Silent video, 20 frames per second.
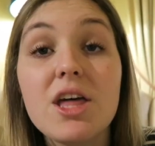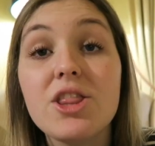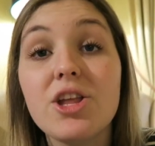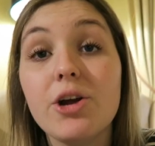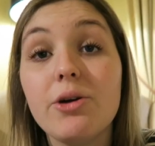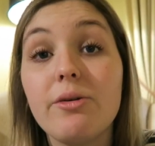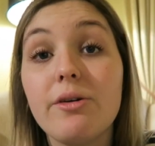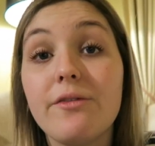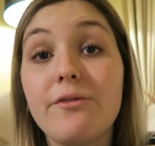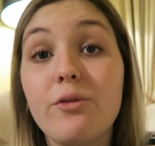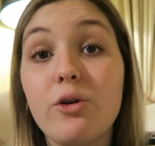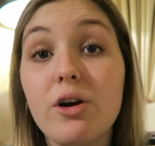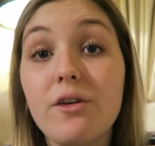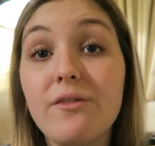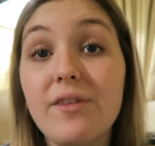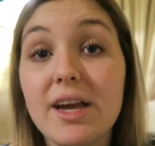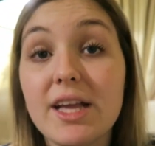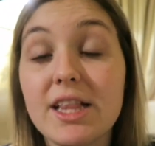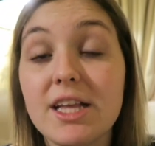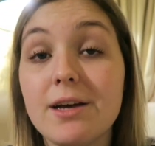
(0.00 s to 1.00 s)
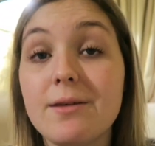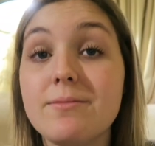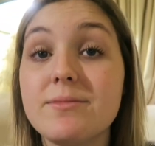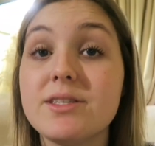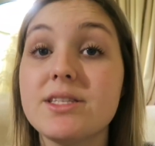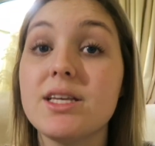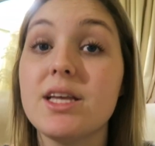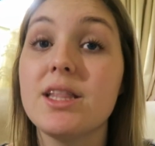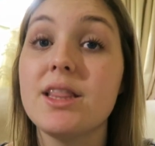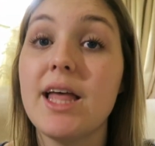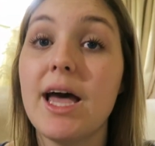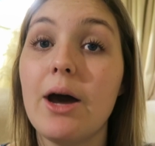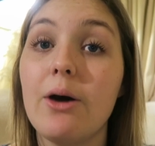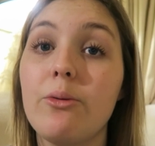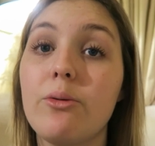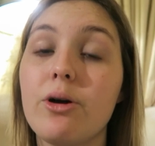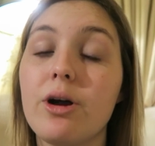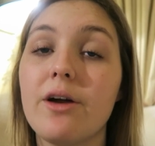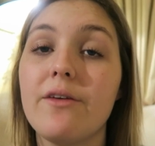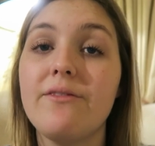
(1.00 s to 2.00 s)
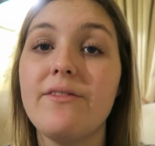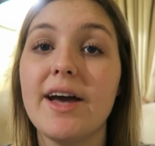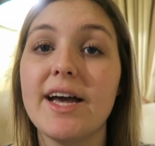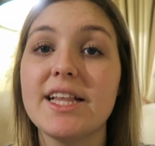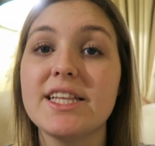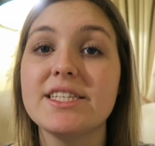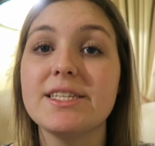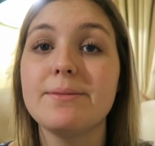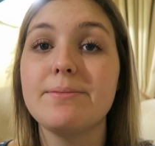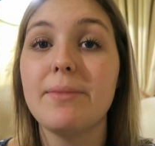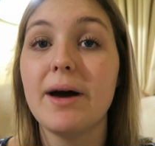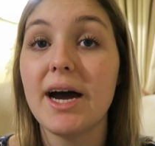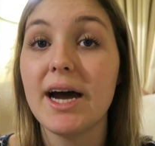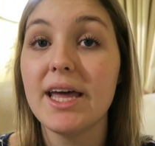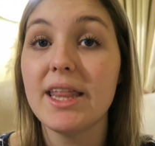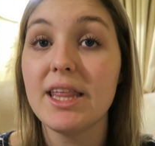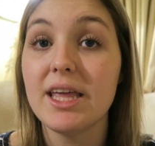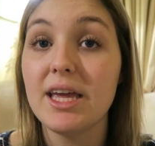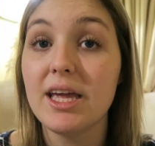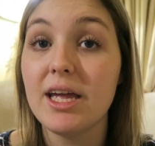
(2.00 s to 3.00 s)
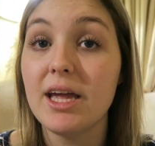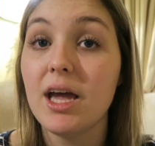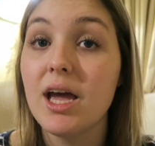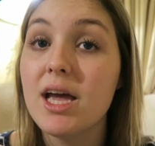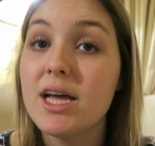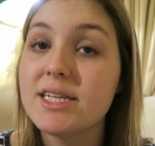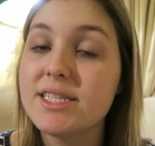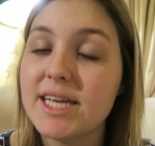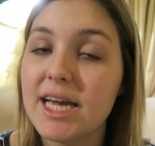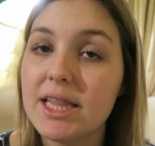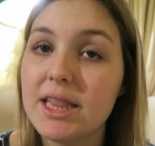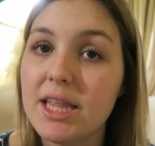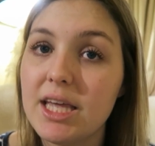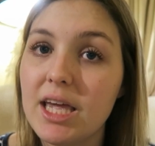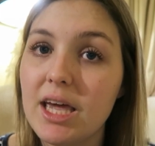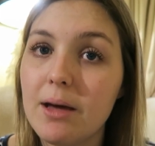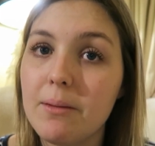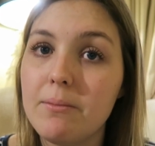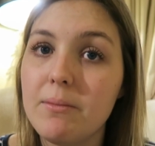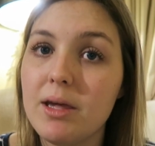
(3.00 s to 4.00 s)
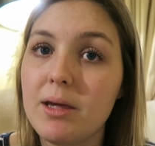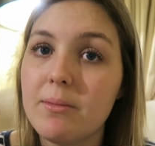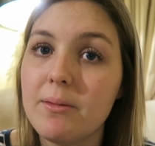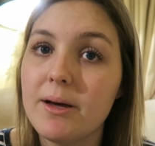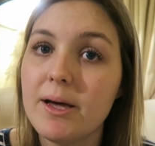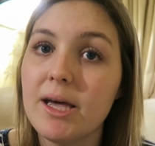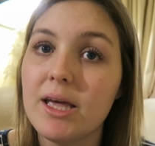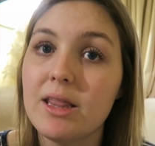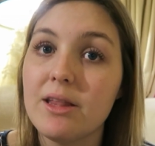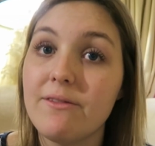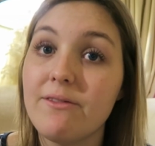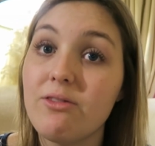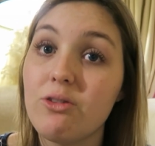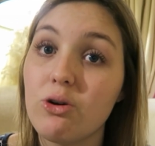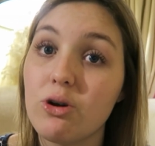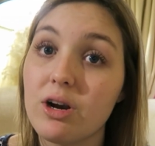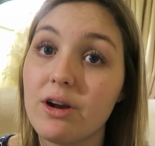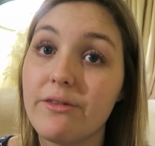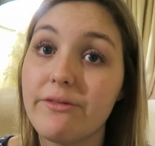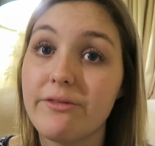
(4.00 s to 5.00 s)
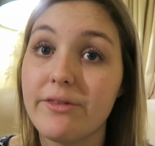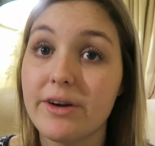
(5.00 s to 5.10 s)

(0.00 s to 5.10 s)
There were 4 victims that were affected by the deadly amoeba in the Florida